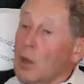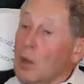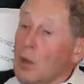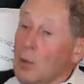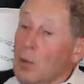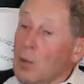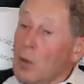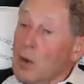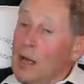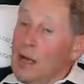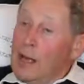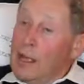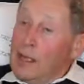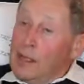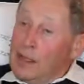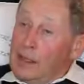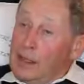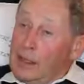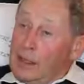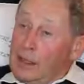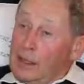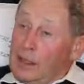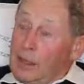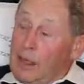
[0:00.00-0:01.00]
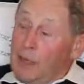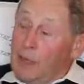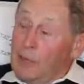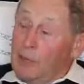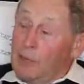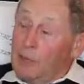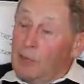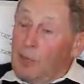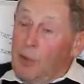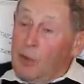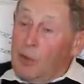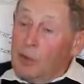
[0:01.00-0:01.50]
Well, he
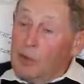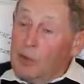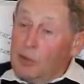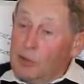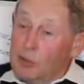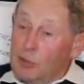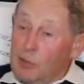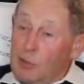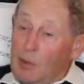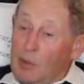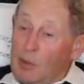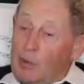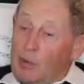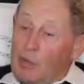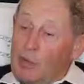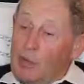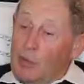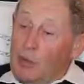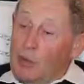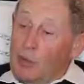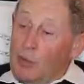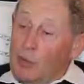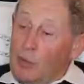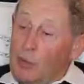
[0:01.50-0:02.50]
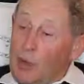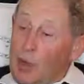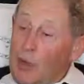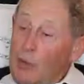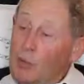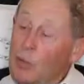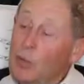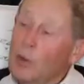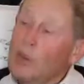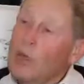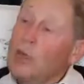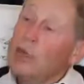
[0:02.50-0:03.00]
was more than spot on.
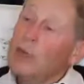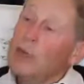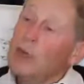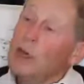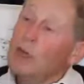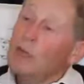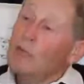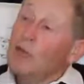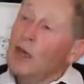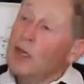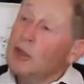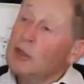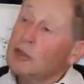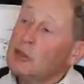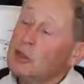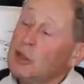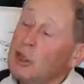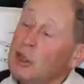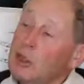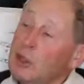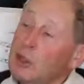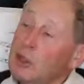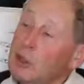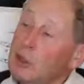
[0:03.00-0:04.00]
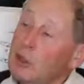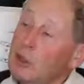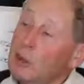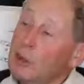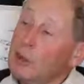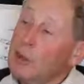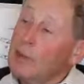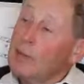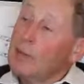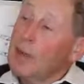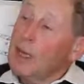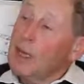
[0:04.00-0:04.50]
When we eventually got a
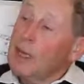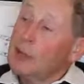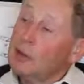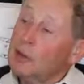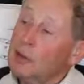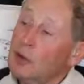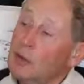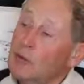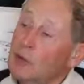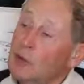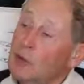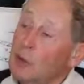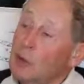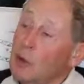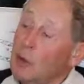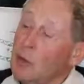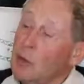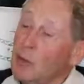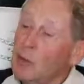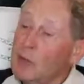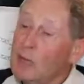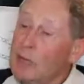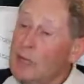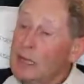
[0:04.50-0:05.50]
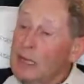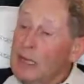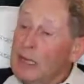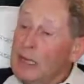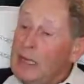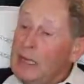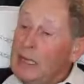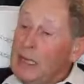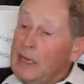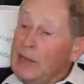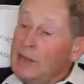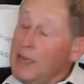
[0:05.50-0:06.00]
couple of miles offshore, we
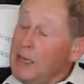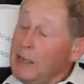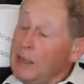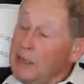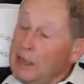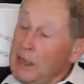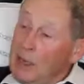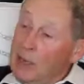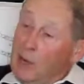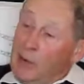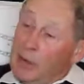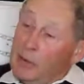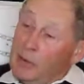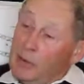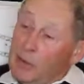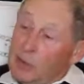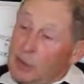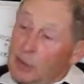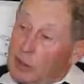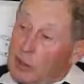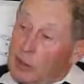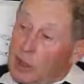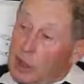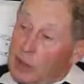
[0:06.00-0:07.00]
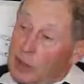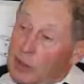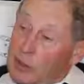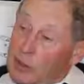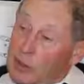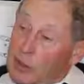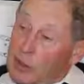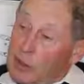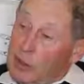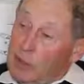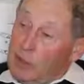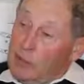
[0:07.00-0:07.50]
then came out of the
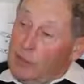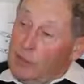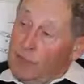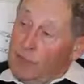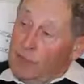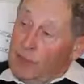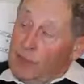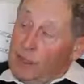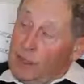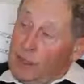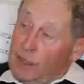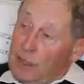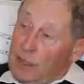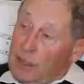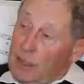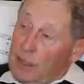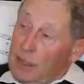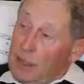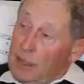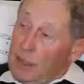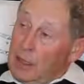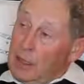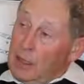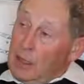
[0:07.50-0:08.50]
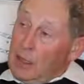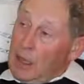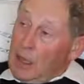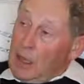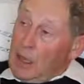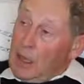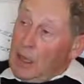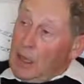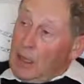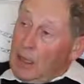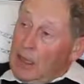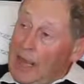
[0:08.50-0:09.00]
shelter of the
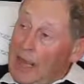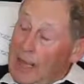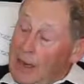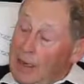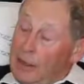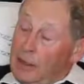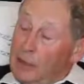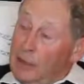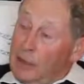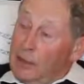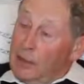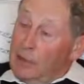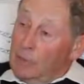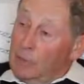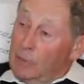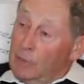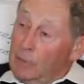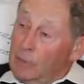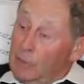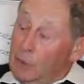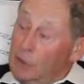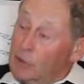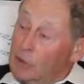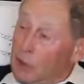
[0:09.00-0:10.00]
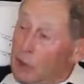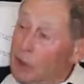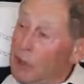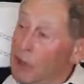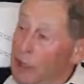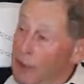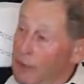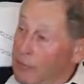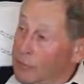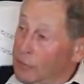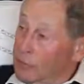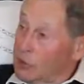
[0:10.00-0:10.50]
land, because the
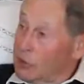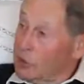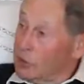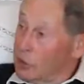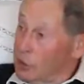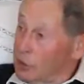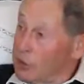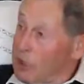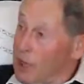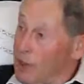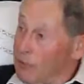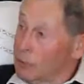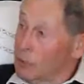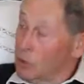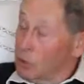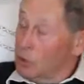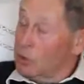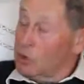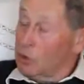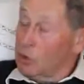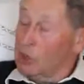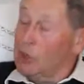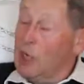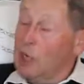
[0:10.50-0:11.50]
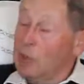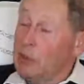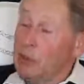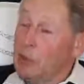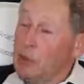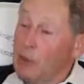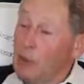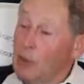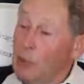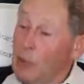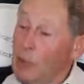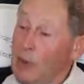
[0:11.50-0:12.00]
cliffs kept us sheltered
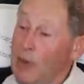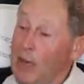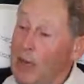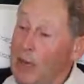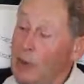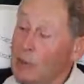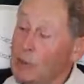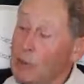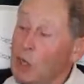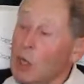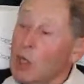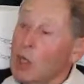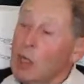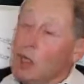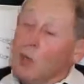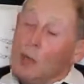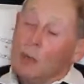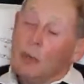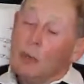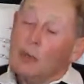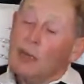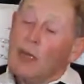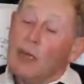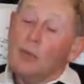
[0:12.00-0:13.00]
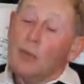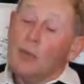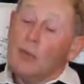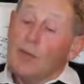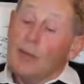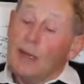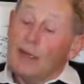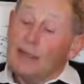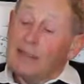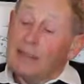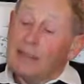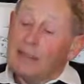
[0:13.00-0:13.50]
all the way out. But then we
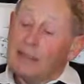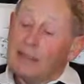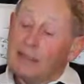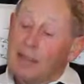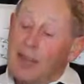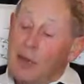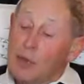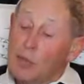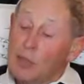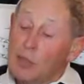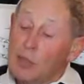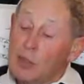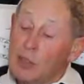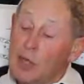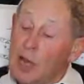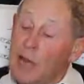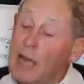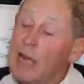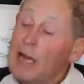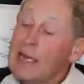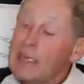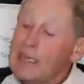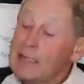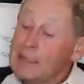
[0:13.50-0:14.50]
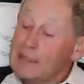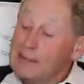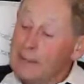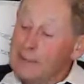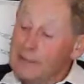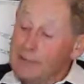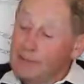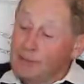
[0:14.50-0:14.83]
met the sound tide,